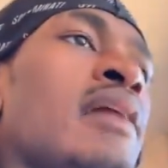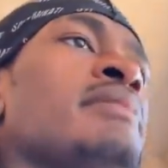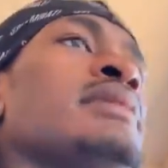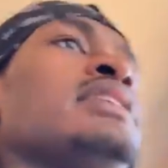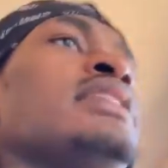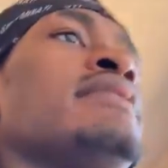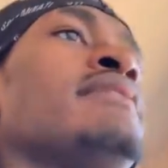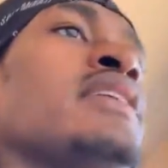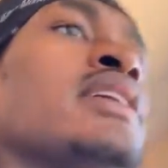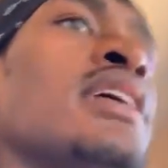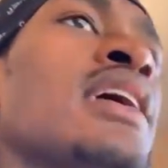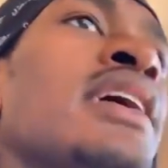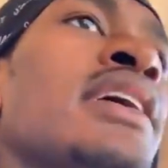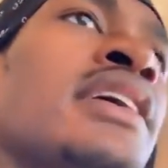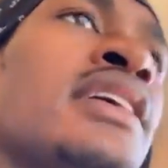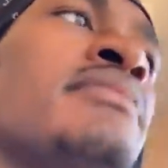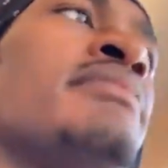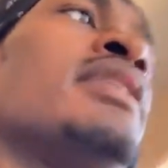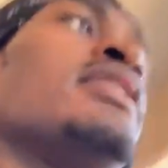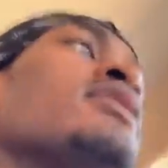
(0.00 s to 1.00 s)
I'm gonna leave a
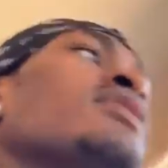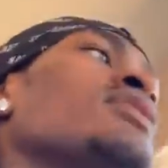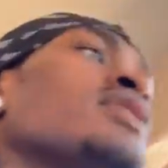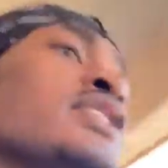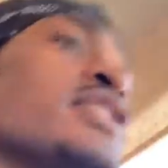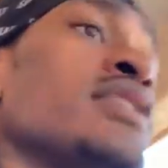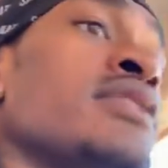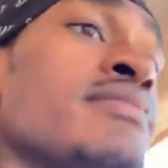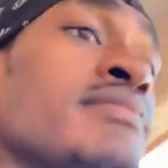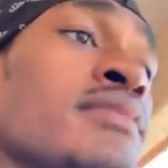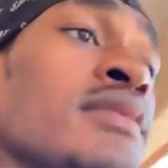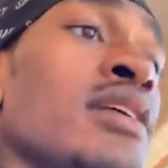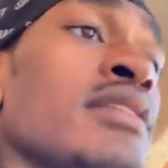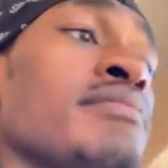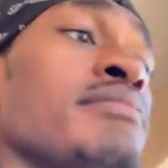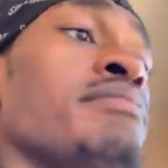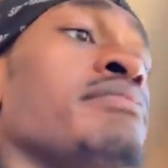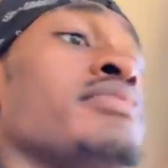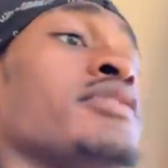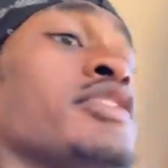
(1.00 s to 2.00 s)
email
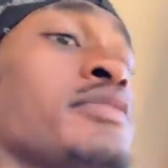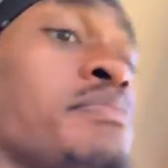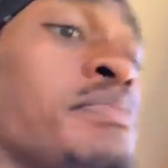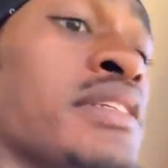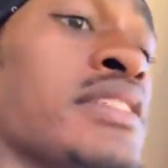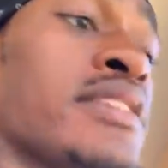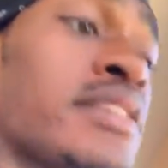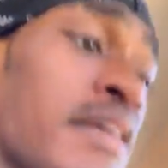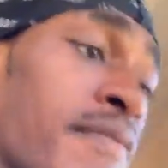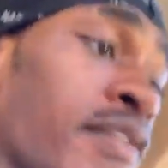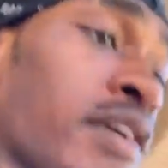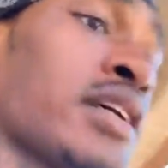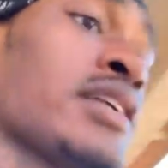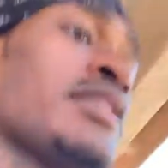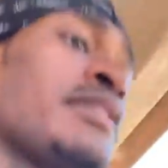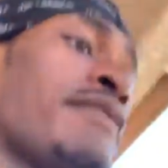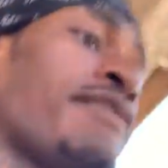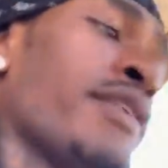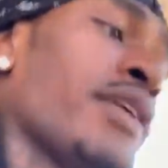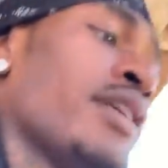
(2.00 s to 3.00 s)

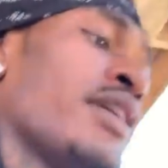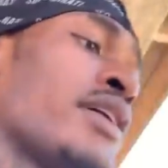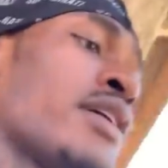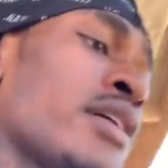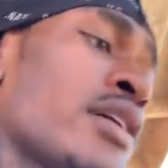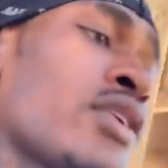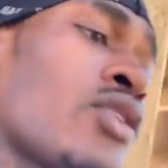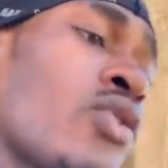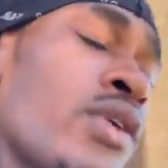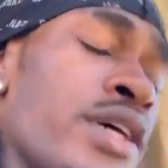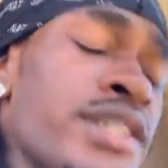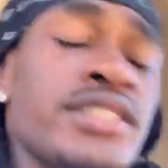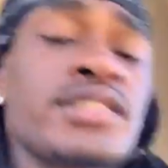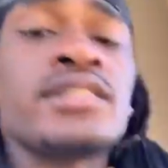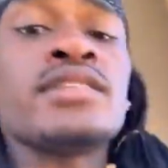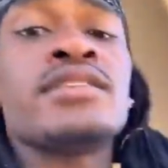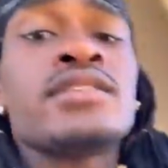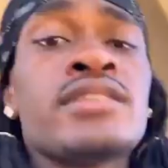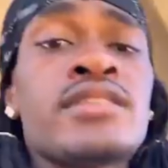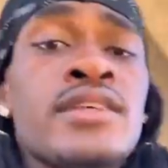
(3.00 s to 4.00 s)
specifically for
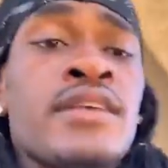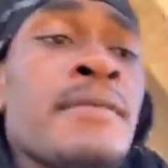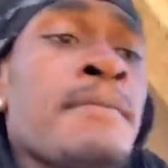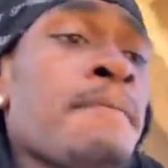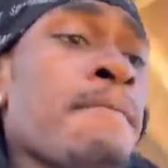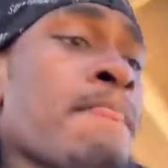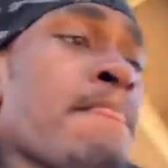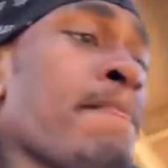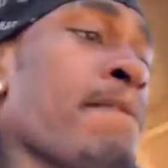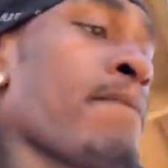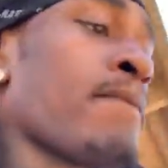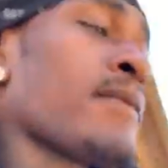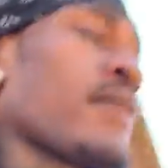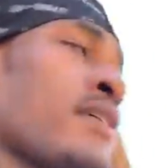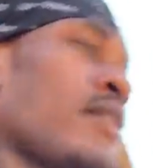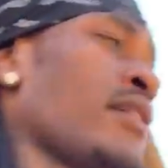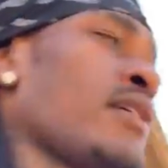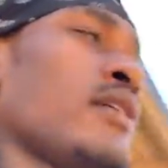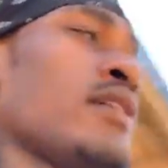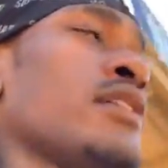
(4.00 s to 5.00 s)
questions.
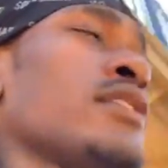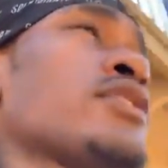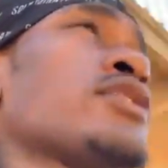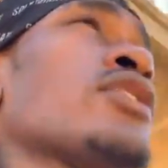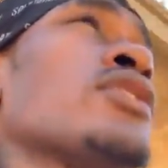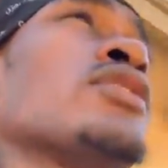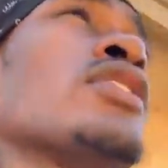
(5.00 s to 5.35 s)
So